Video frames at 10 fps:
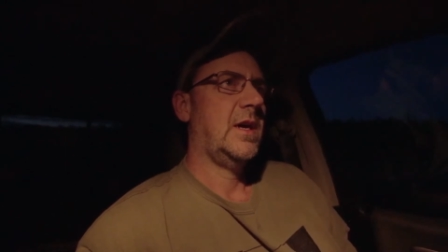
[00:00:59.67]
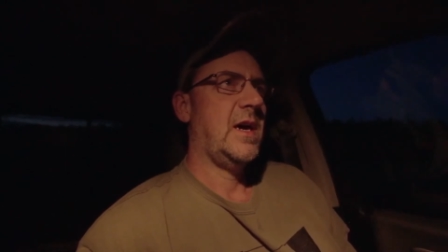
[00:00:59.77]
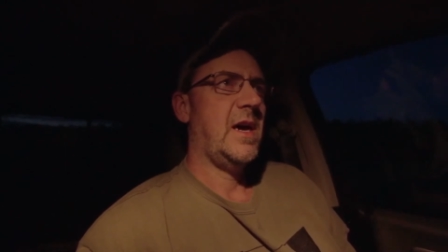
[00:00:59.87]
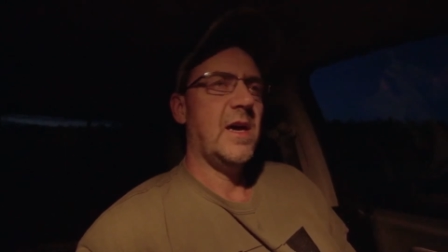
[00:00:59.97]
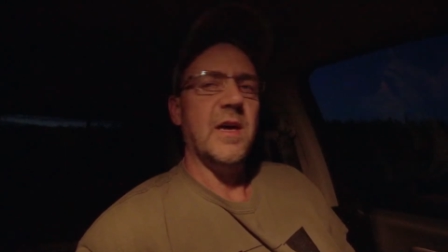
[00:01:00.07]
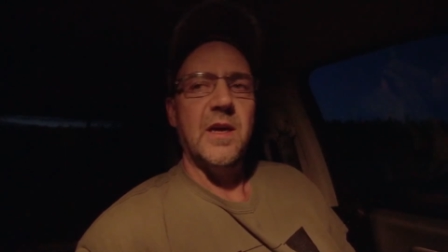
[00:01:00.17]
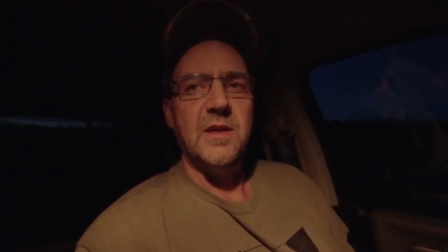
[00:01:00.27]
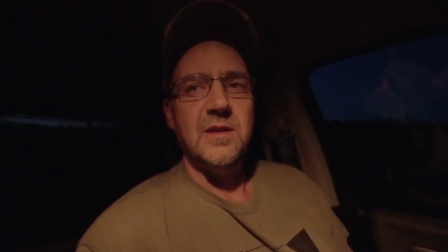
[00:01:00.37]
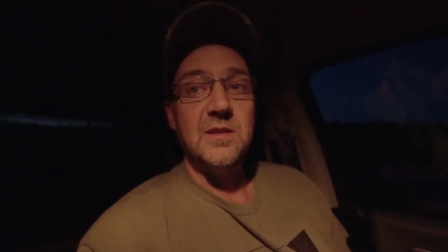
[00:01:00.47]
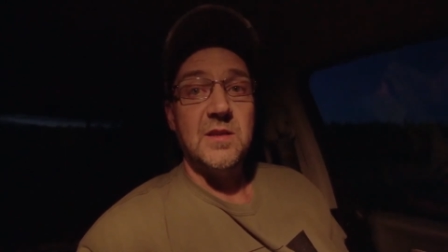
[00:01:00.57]

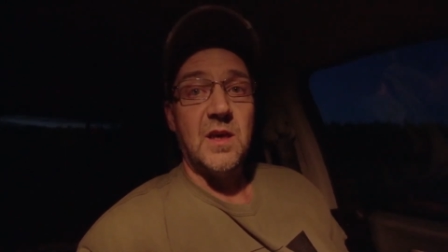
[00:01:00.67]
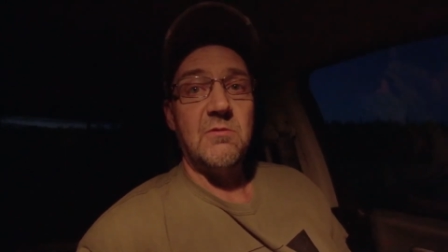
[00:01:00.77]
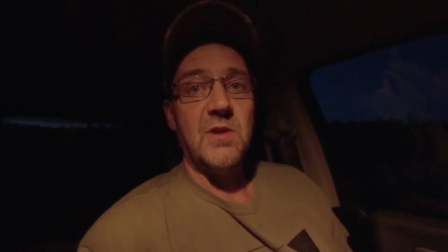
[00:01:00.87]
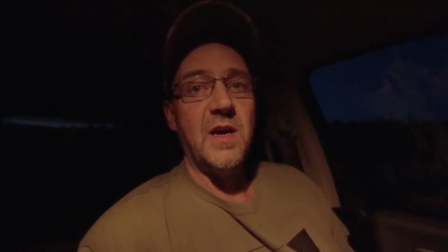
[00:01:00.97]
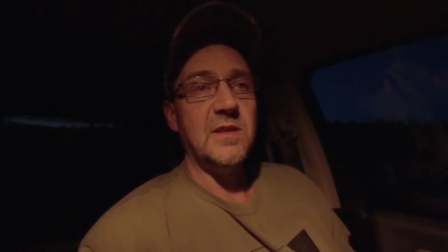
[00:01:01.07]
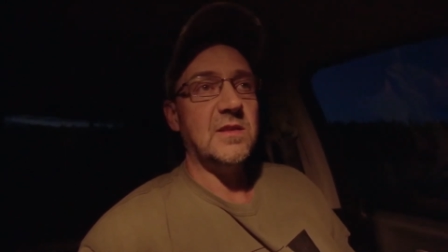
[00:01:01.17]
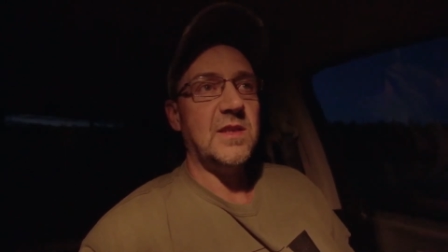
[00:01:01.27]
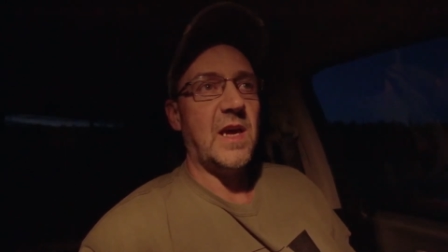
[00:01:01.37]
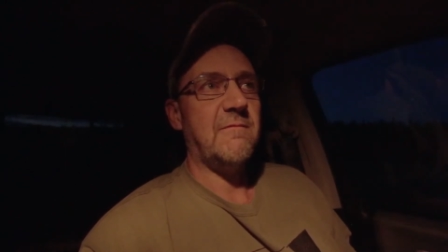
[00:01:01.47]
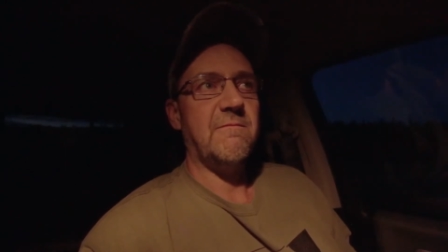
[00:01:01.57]
and the sun rises
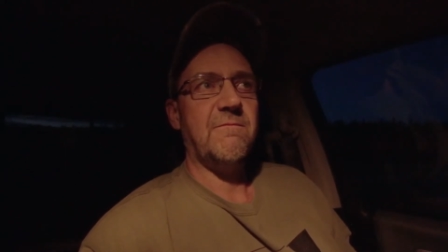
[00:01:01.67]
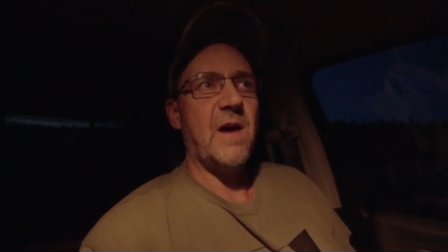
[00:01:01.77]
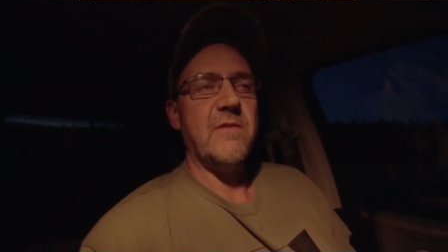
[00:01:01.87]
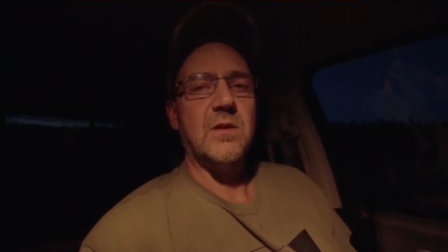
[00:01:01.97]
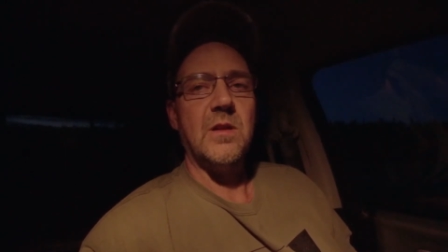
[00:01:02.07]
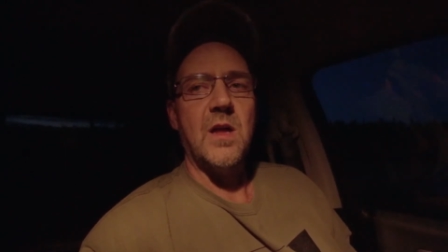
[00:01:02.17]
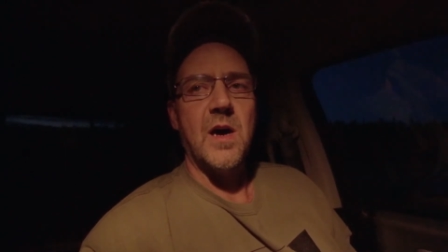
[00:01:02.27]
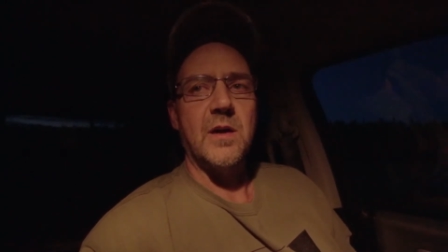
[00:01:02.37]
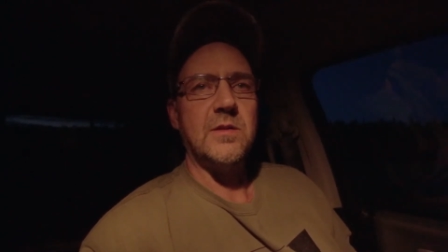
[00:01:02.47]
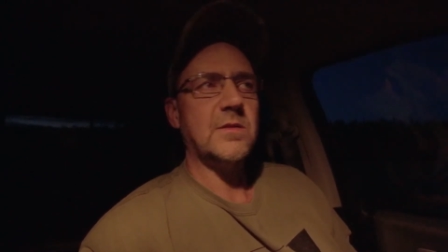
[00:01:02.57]
at five
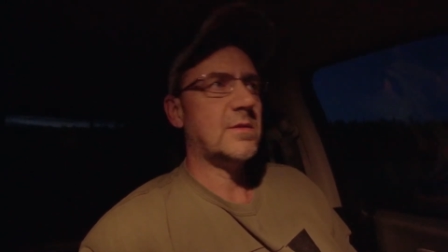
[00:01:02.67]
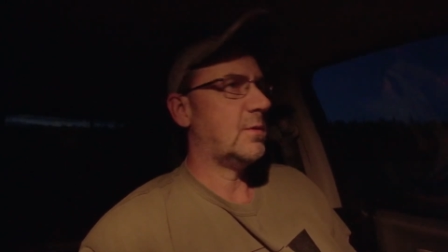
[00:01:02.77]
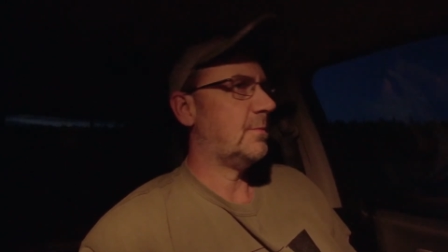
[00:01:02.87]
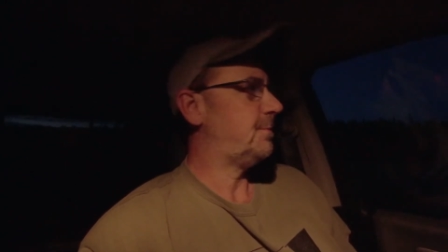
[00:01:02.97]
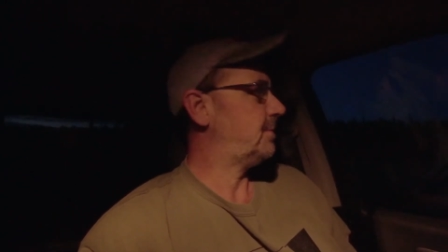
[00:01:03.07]
o'clock, so,